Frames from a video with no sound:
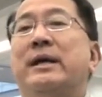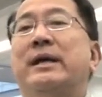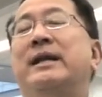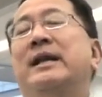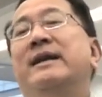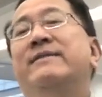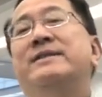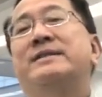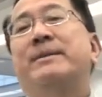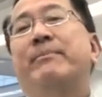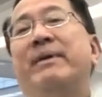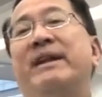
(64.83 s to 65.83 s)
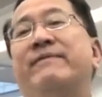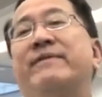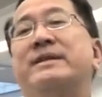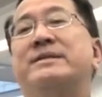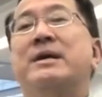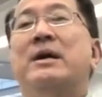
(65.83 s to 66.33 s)
it delivers the
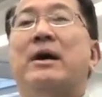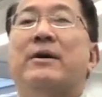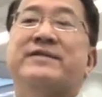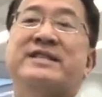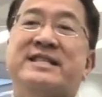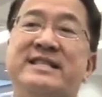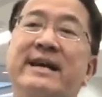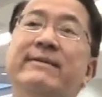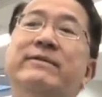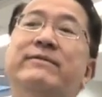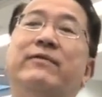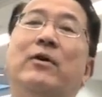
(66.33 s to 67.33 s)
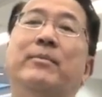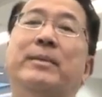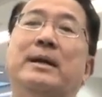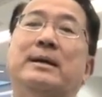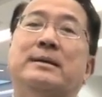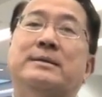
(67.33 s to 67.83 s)
benefits of seven
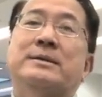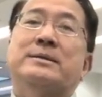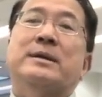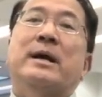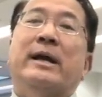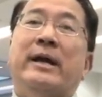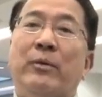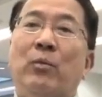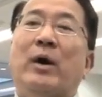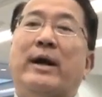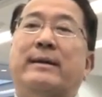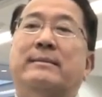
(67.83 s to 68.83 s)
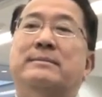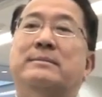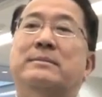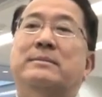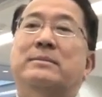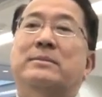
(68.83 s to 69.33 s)
formulas in one.
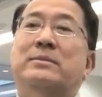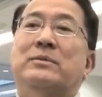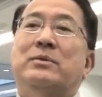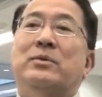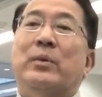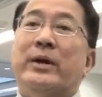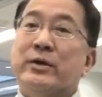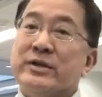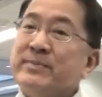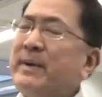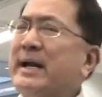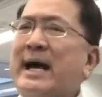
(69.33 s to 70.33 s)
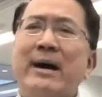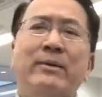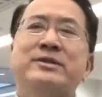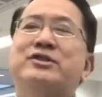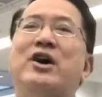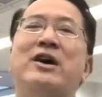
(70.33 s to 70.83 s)
We could spend
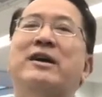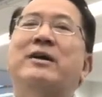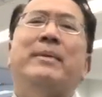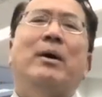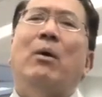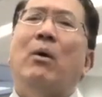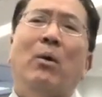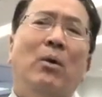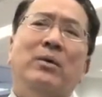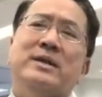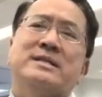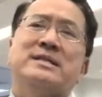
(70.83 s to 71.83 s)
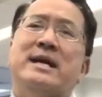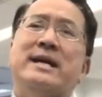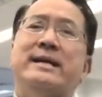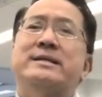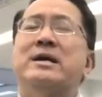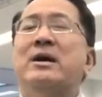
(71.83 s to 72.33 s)
hours talking about all the
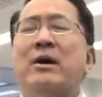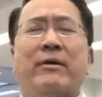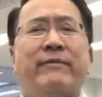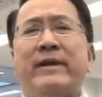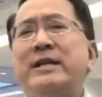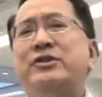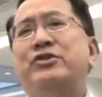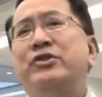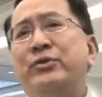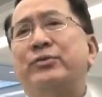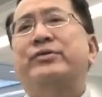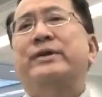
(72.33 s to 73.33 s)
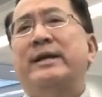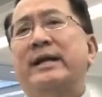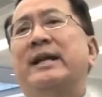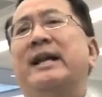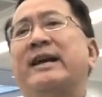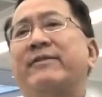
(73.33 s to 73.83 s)
science of each
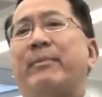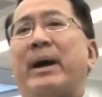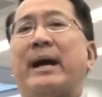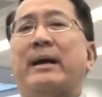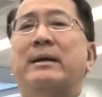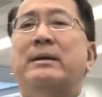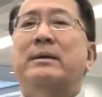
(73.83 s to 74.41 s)
nutrient in LifePak,